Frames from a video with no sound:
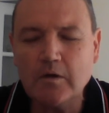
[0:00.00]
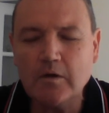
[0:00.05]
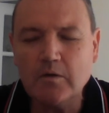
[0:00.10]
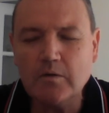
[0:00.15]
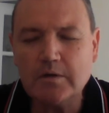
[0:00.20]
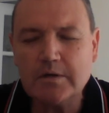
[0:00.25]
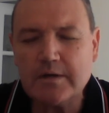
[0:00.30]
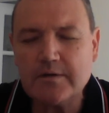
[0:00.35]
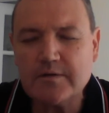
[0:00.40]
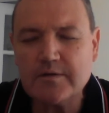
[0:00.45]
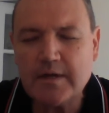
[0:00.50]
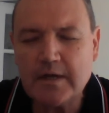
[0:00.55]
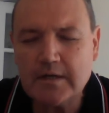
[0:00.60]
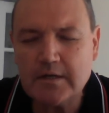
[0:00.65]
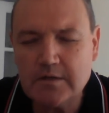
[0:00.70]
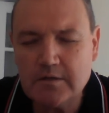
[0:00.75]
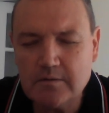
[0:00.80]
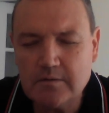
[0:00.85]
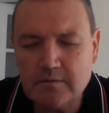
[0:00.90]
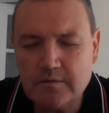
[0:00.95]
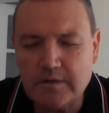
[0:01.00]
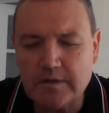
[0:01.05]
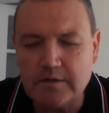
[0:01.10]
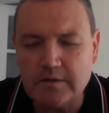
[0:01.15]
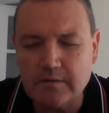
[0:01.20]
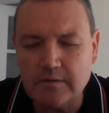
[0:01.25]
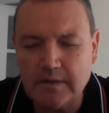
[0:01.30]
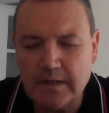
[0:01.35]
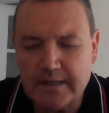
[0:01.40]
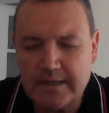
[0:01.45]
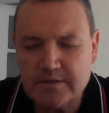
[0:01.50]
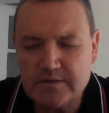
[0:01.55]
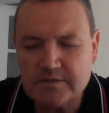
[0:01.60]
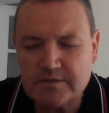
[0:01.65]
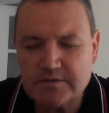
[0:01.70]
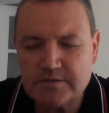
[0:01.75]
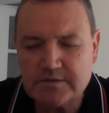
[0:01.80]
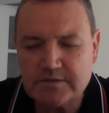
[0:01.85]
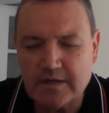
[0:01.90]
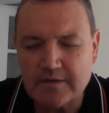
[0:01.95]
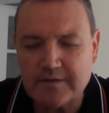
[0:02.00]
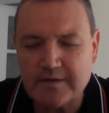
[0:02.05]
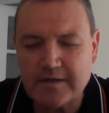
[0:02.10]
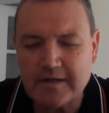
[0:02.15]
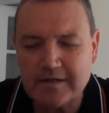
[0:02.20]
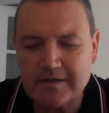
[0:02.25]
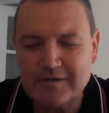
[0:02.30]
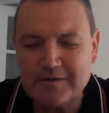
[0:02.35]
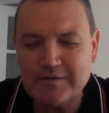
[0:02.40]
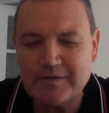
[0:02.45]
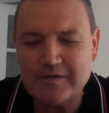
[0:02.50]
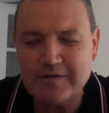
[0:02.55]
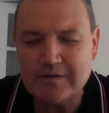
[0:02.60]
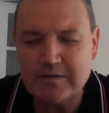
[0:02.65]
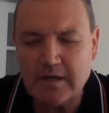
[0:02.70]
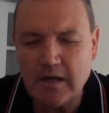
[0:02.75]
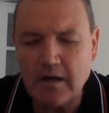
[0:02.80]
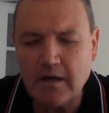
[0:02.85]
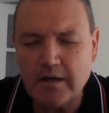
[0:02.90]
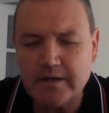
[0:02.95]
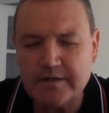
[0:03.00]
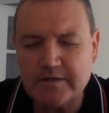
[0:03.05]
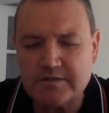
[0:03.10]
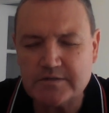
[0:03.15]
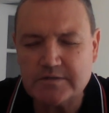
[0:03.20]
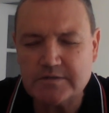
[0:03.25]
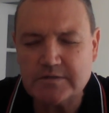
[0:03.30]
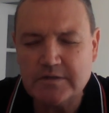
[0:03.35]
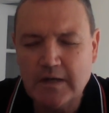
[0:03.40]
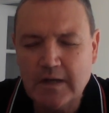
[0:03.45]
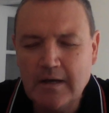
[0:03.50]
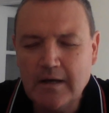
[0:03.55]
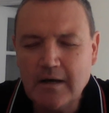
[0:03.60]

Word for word: Lord, I thank you that you lead us. I thank you that you guide us.